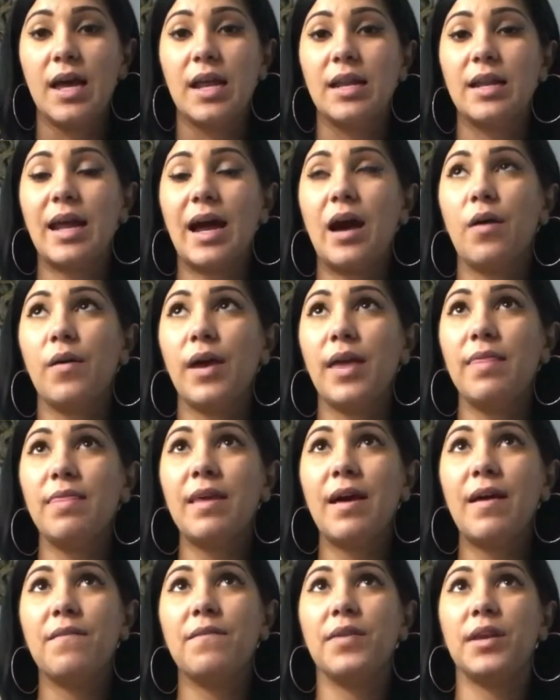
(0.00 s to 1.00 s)
Now, in
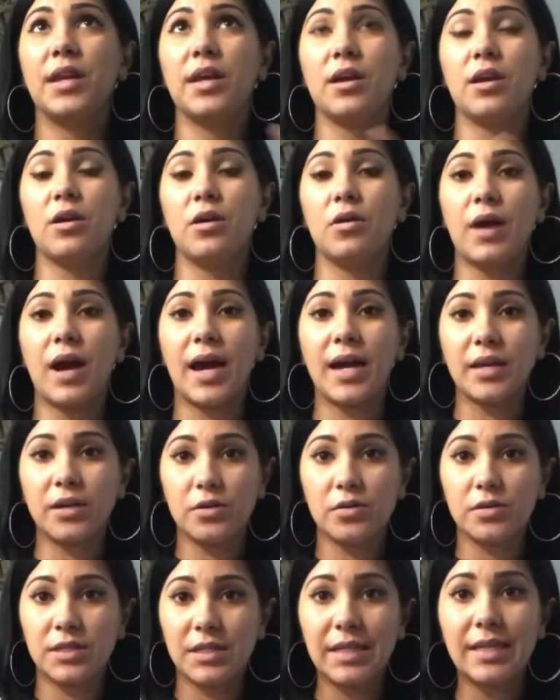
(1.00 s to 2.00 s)
that video, I
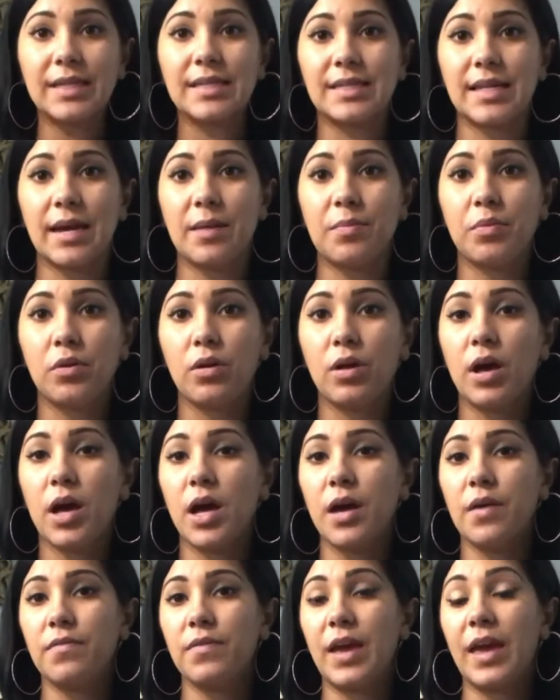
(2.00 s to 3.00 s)
used the example
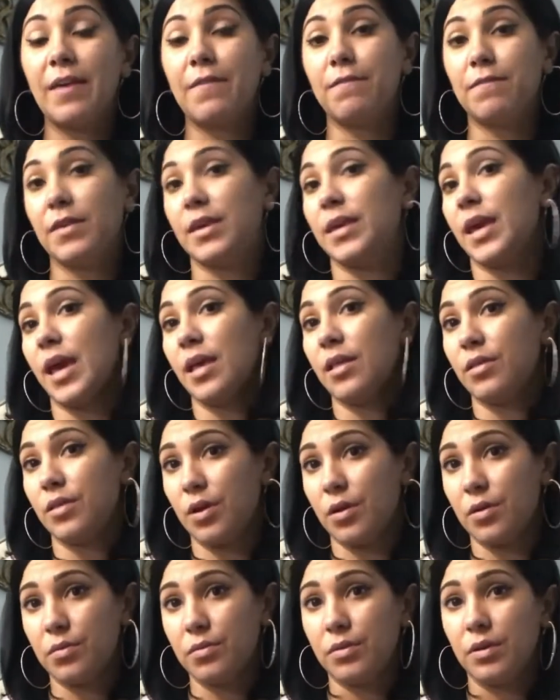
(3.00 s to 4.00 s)
of a VA
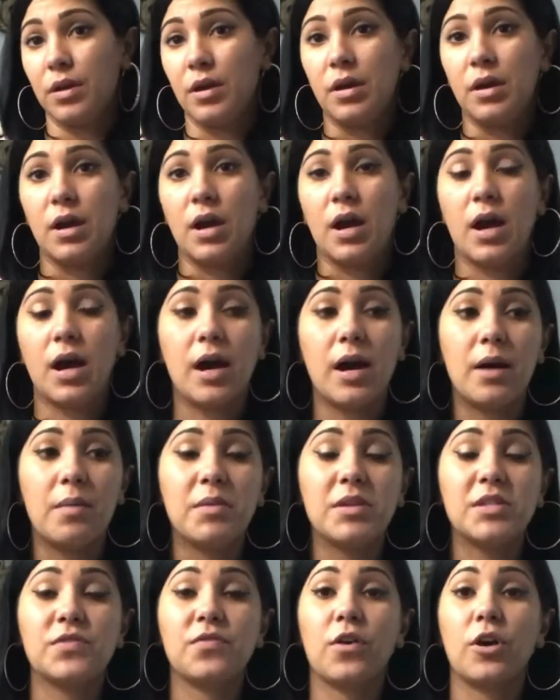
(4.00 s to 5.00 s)
loan.
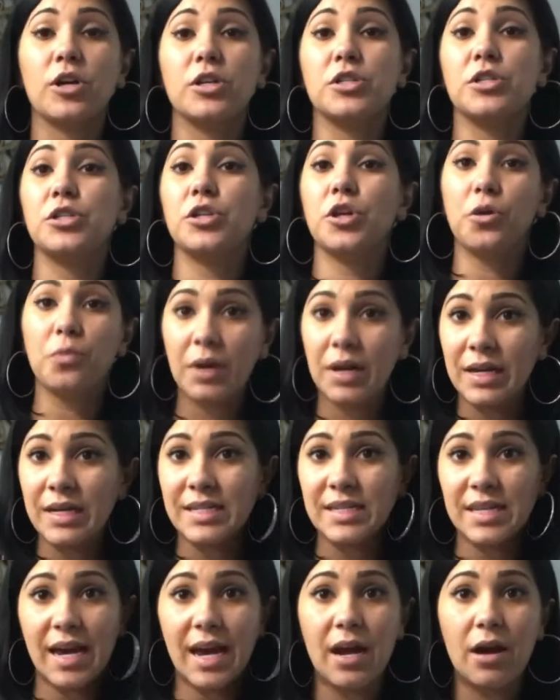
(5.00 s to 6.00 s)
As far as no
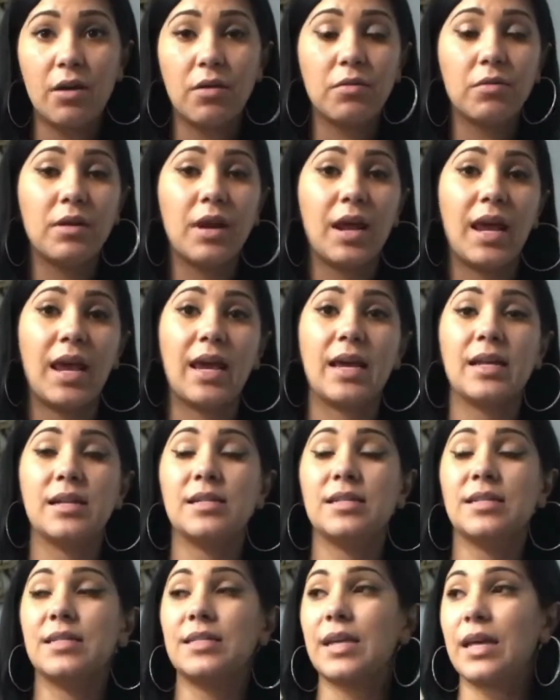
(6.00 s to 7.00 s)
money down
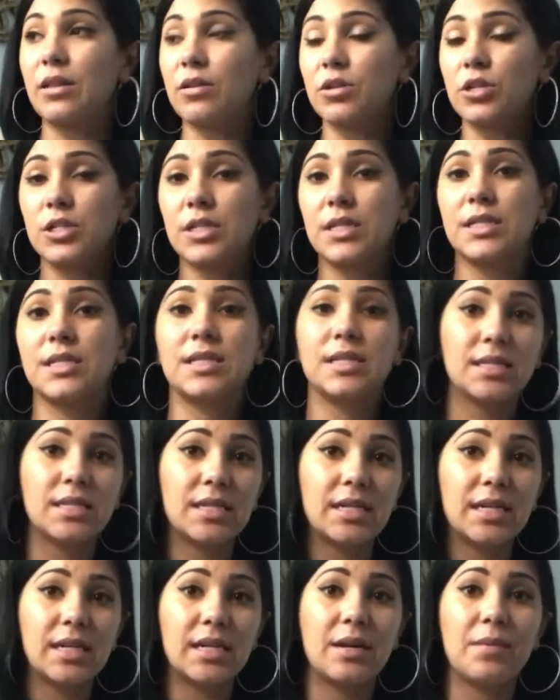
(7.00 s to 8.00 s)
and sellers
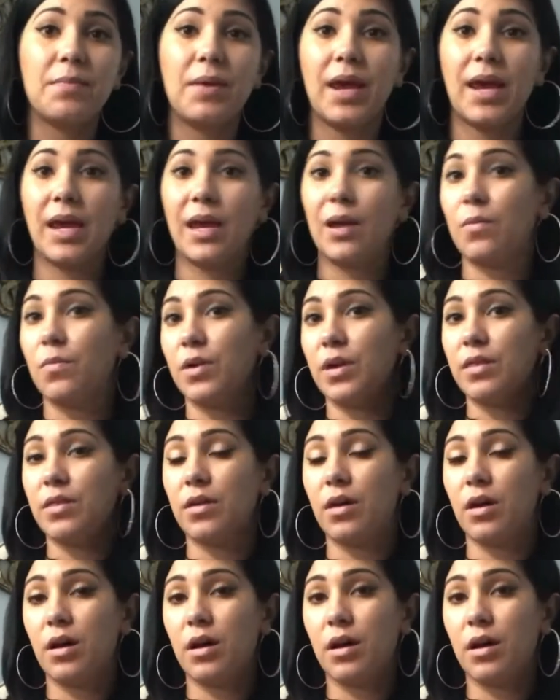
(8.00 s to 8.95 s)
assisting and paying with